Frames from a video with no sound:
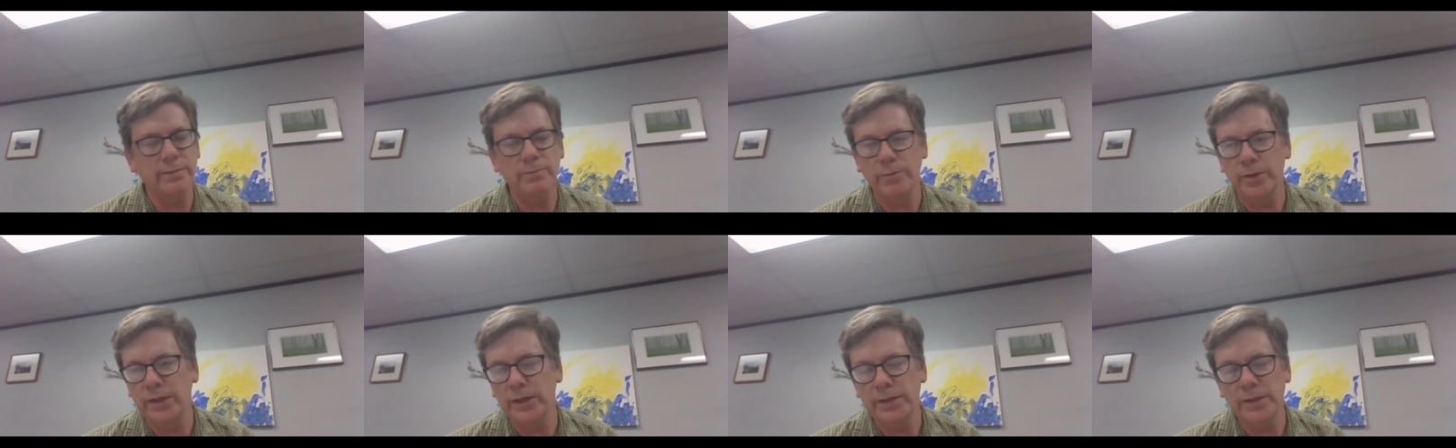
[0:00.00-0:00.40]

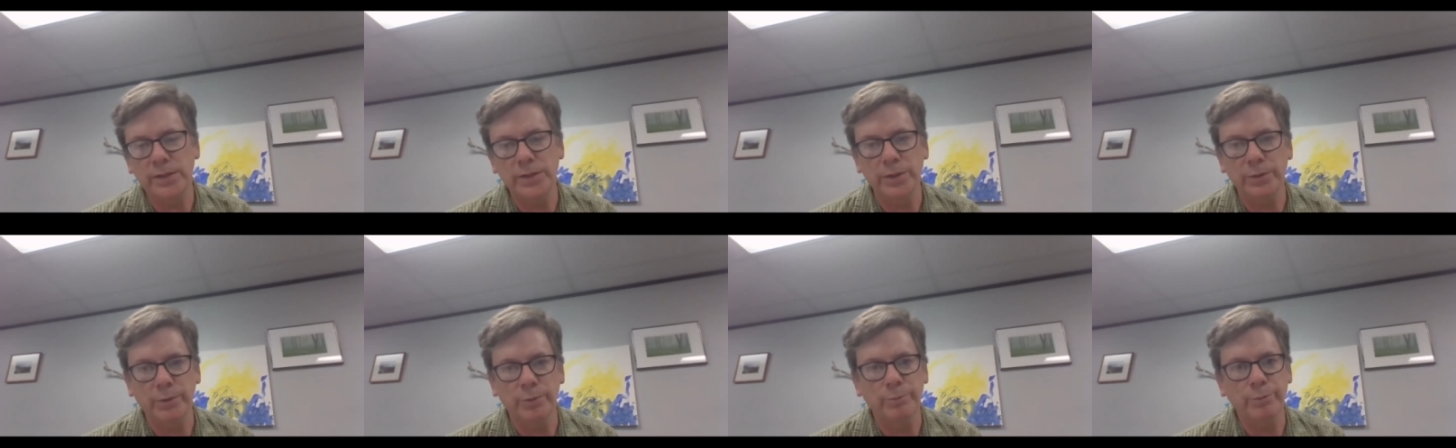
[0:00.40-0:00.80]
we need to
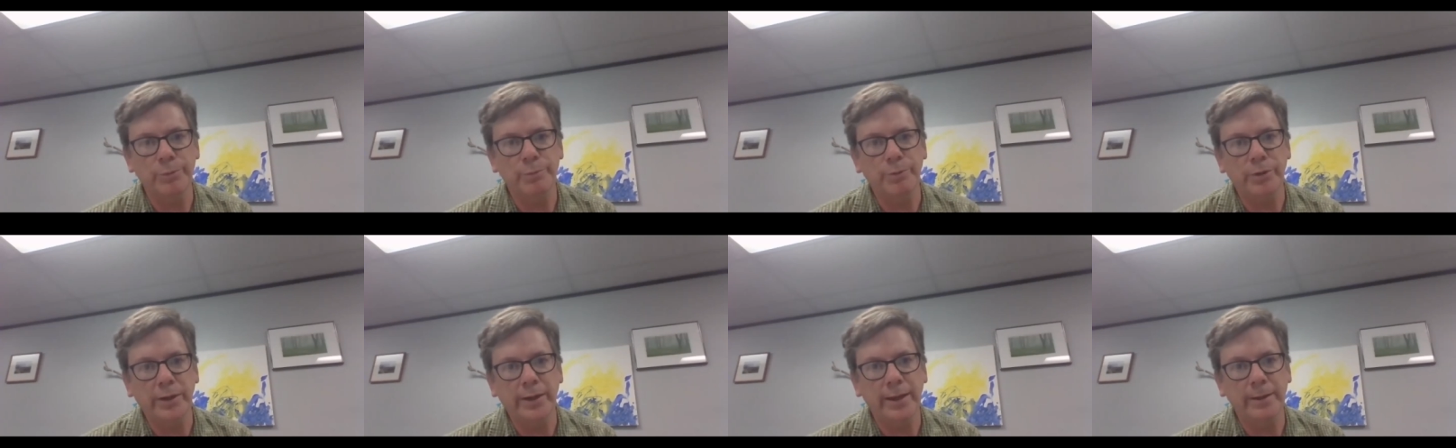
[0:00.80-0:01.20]
do one with
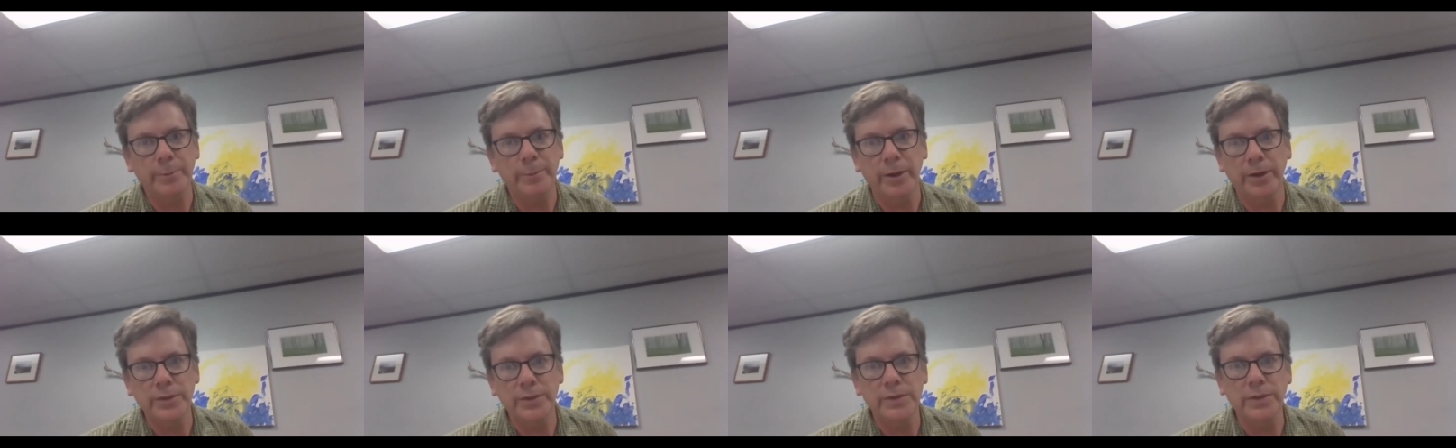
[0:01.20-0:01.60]
pre K
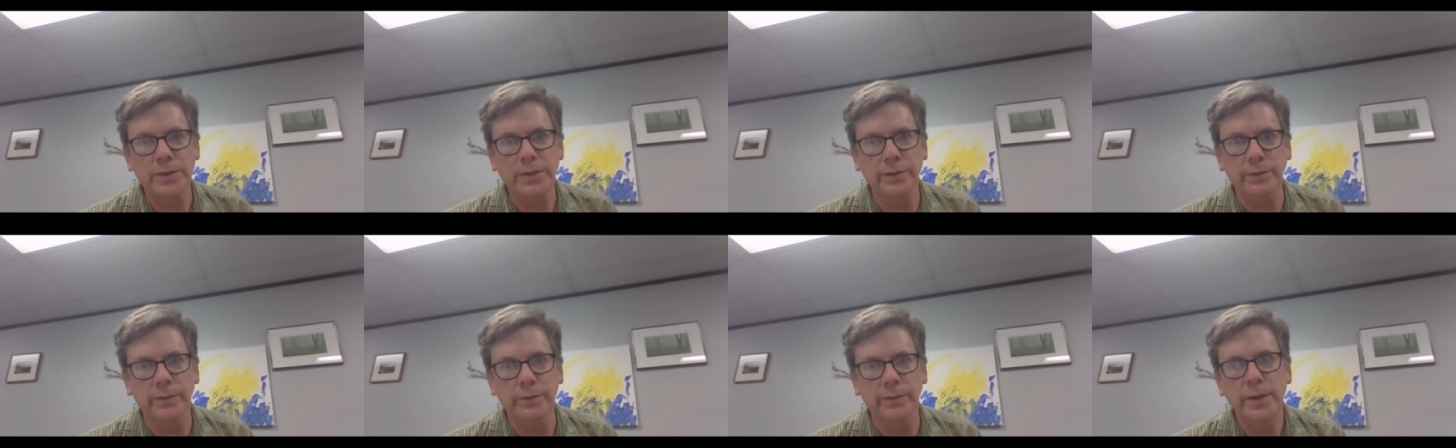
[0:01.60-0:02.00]
parents
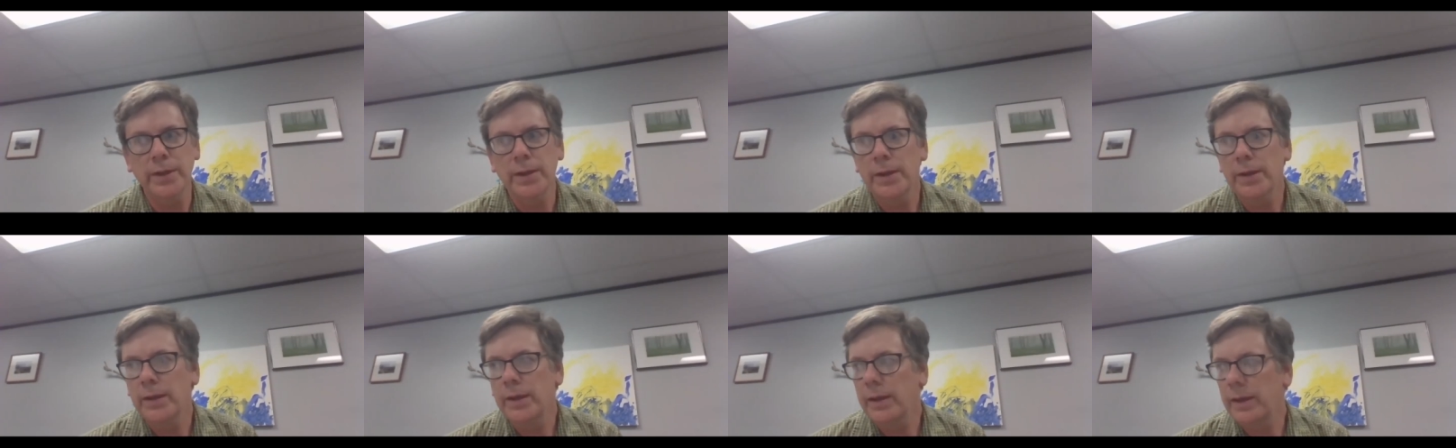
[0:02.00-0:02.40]
too.
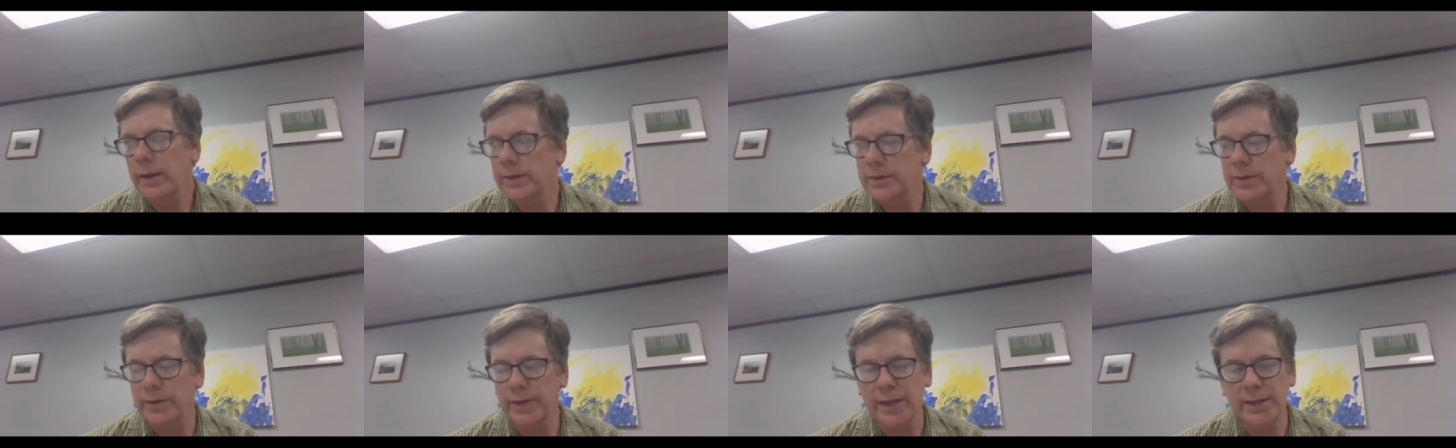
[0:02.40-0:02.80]

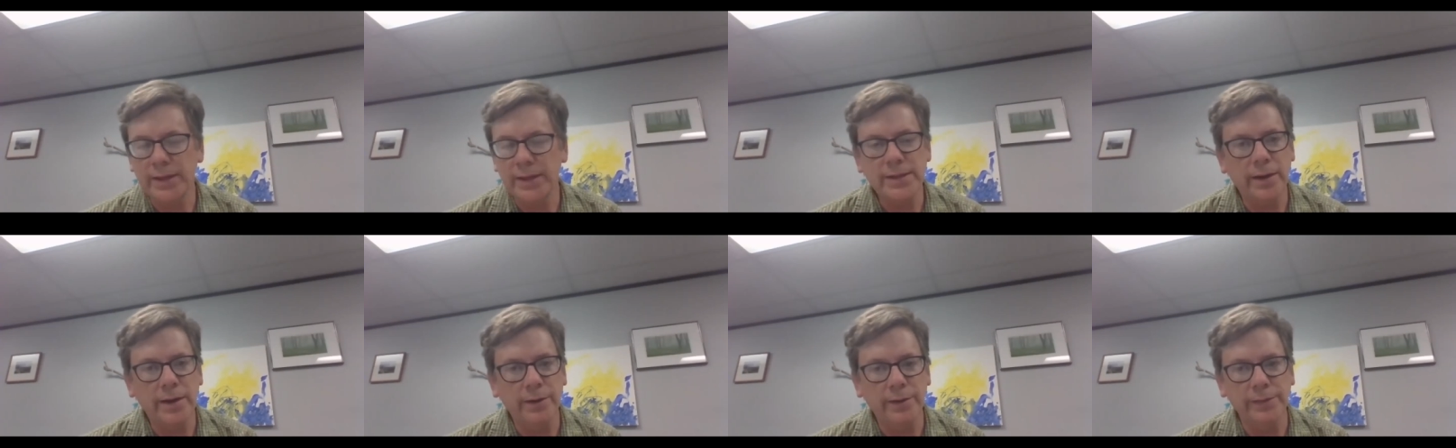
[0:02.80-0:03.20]
And so that's
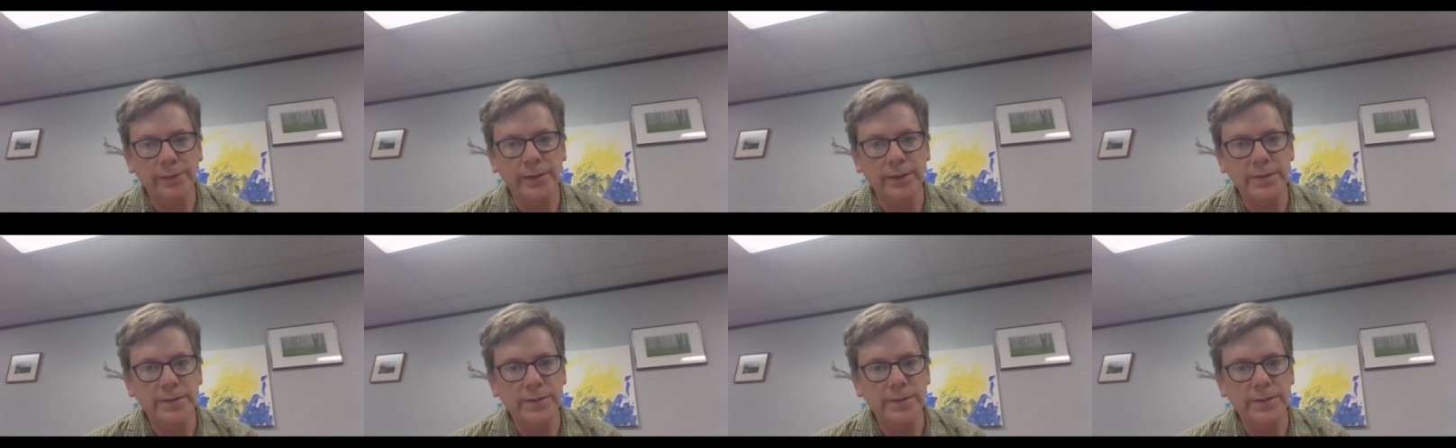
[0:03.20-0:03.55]
on our list.